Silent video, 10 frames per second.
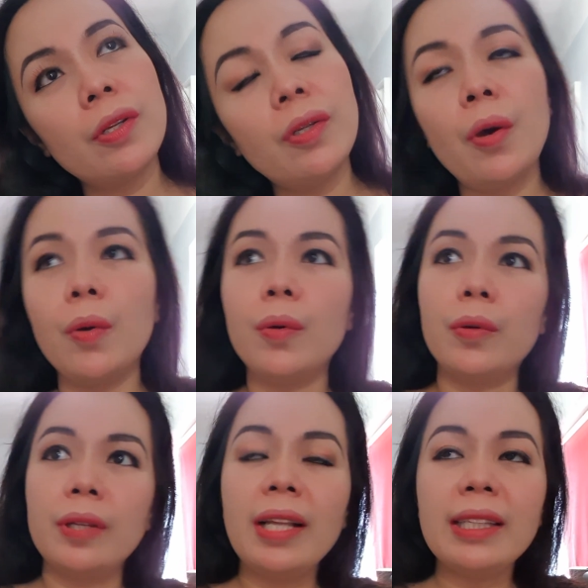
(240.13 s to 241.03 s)

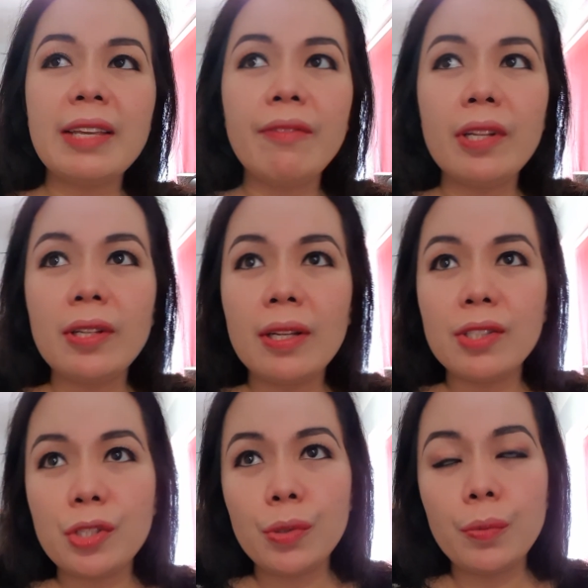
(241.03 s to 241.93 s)
no, not even
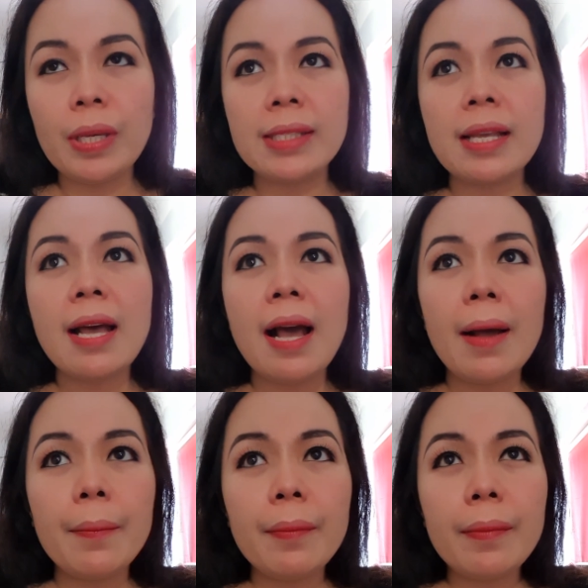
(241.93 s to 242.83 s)
two weeks,
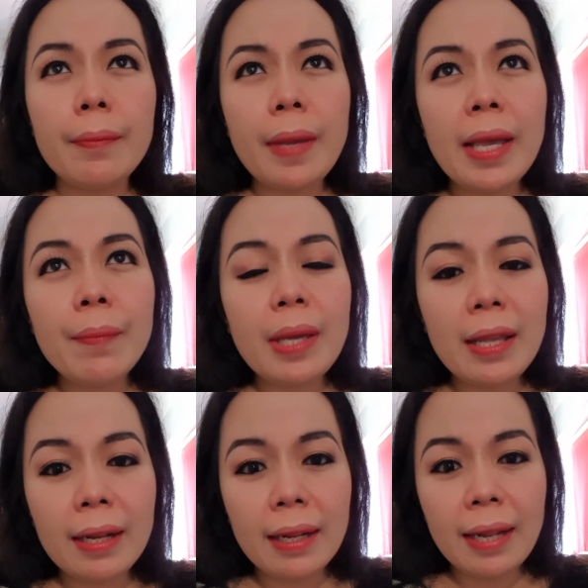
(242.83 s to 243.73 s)

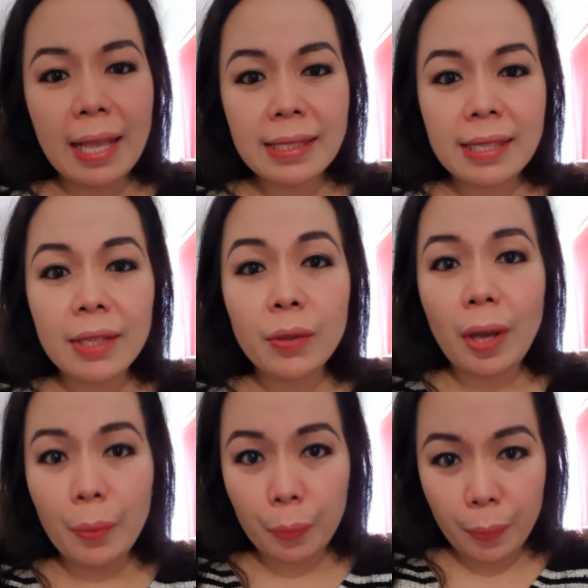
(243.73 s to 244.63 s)
maybe less than
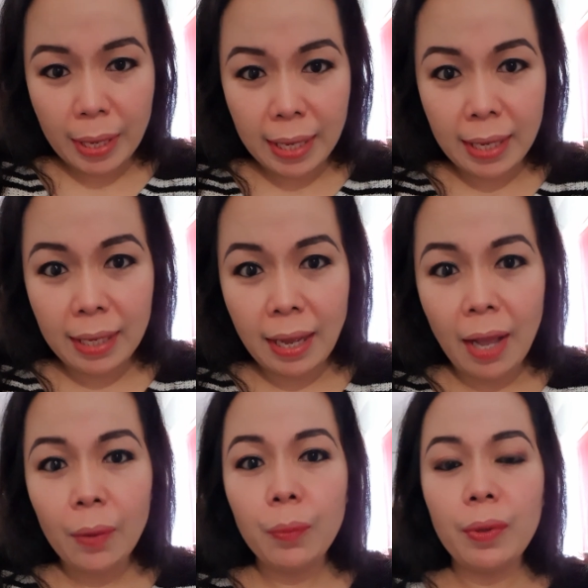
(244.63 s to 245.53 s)
a week,
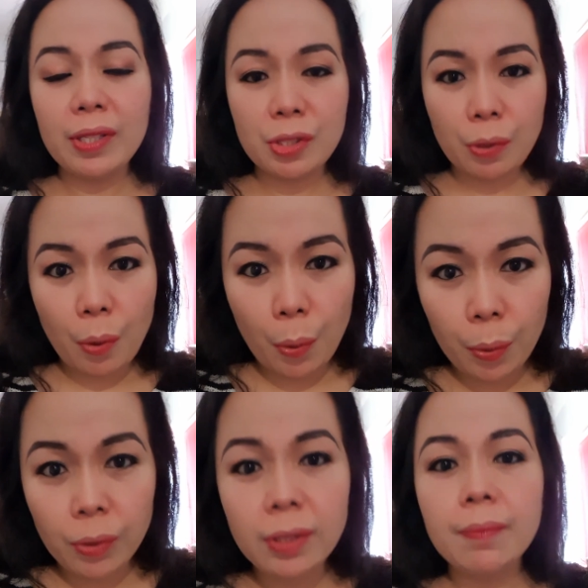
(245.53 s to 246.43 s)
I was
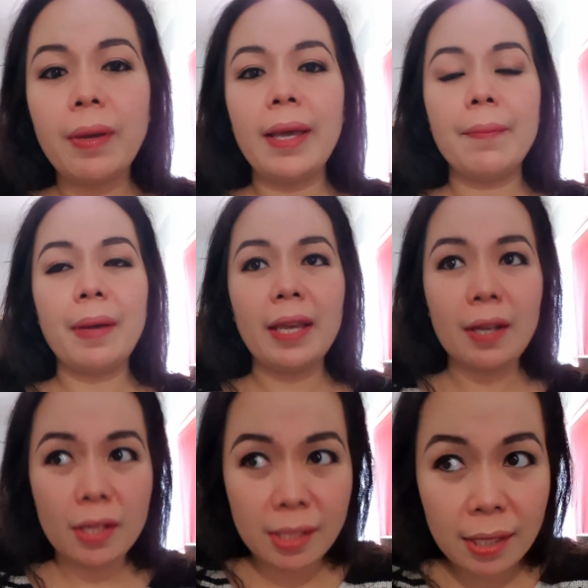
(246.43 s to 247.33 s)
called by my
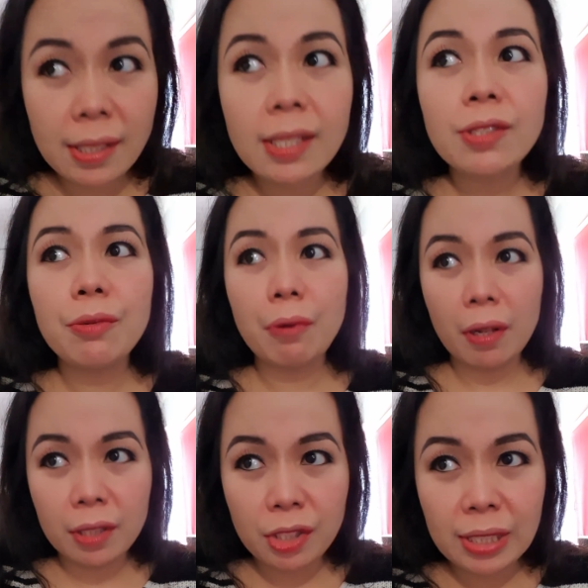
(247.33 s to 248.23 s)
consultant
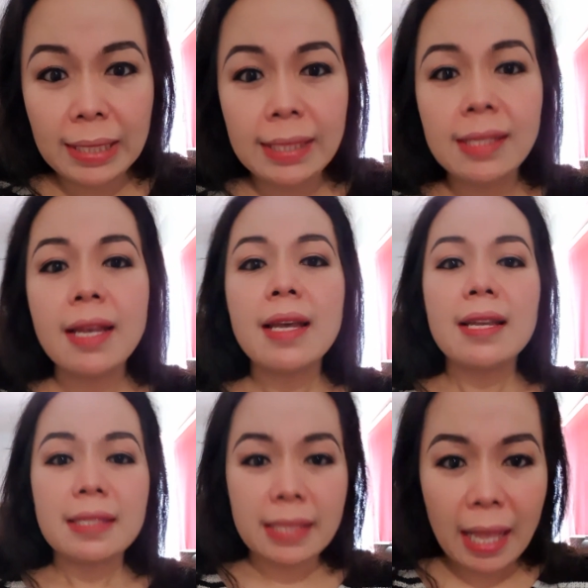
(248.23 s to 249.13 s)
neurologist
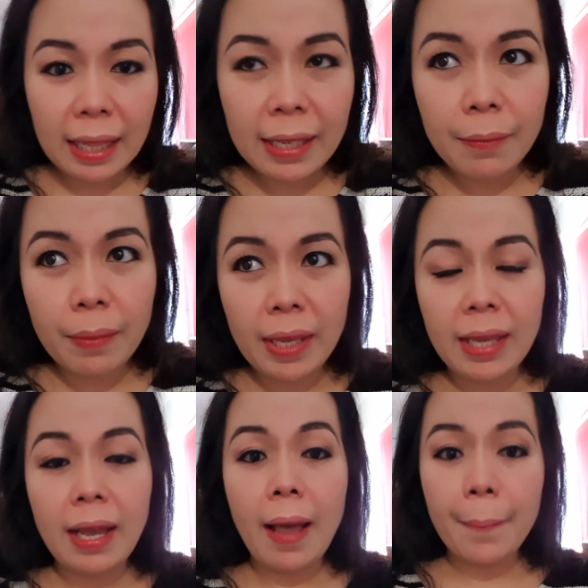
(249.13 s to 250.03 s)
telling
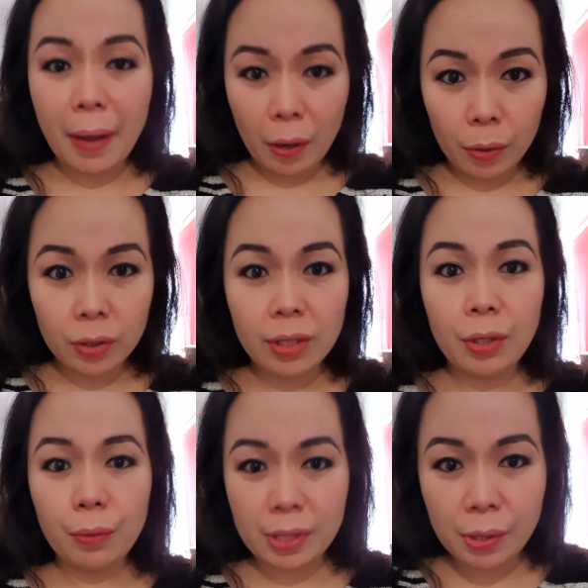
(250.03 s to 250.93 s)
me about
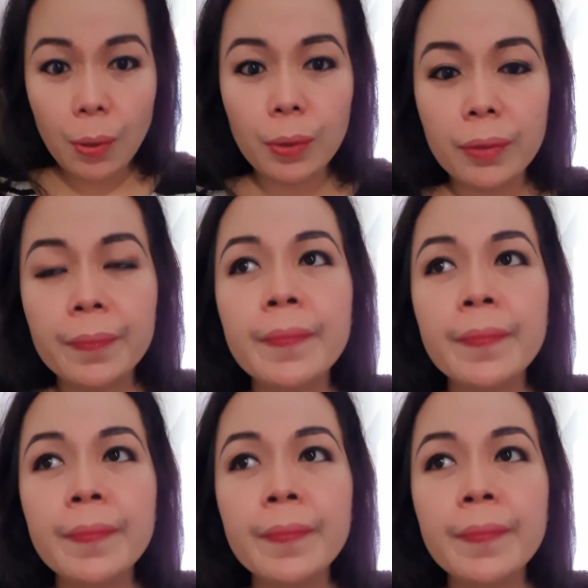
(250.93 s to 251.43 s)
the result